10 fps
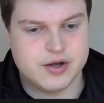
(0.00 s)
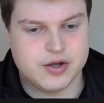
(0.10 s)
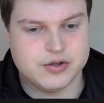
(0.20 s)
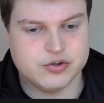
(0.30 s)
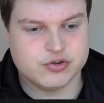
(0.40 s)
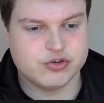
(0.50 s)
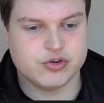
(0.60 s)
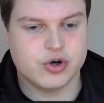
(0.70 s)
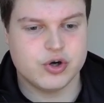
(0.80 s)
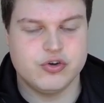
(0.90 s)
just
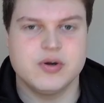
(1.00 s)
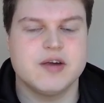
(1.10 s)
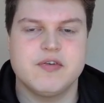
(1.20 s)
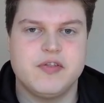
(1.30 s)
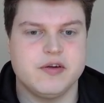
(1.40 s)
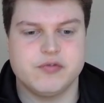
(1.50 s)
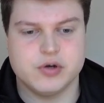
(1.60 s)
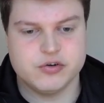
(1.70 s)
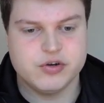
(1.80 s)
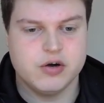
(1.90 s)
start doing everything
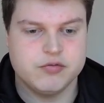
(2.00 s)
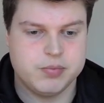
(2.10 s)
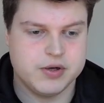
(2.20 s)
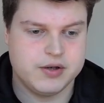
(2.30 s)
for yourself. But